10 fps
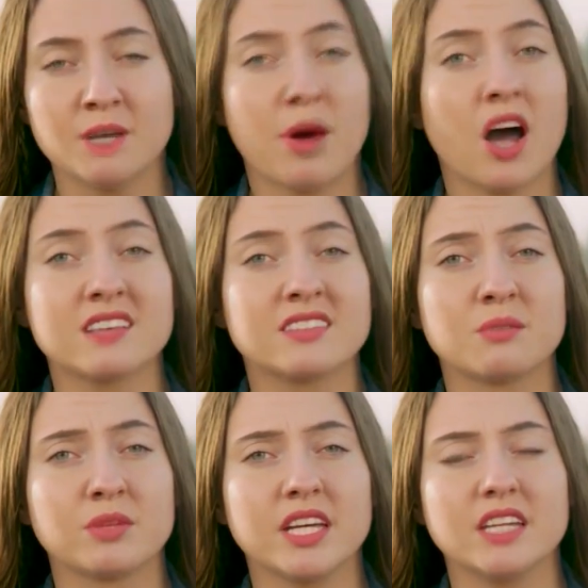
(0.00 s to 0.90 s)

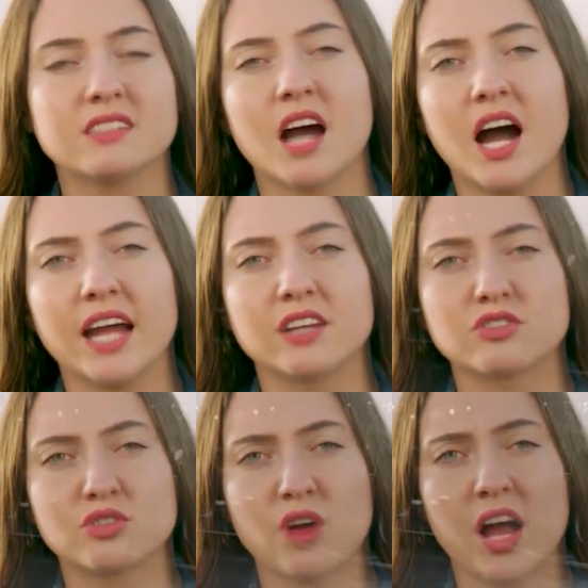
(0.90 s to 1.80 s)
possibly to hide
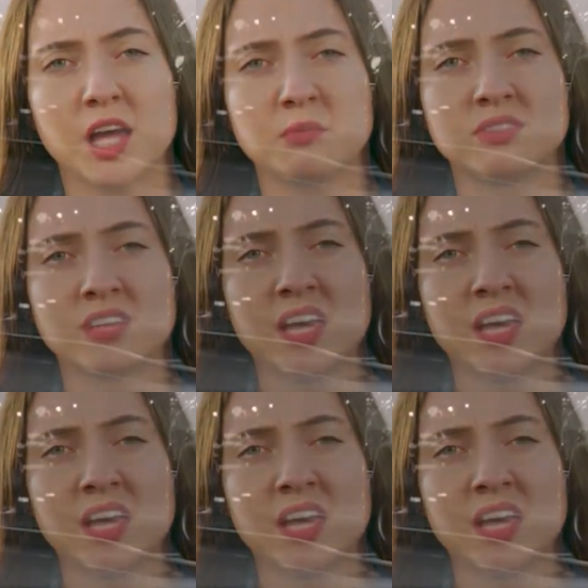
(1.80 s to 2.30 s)
his crimes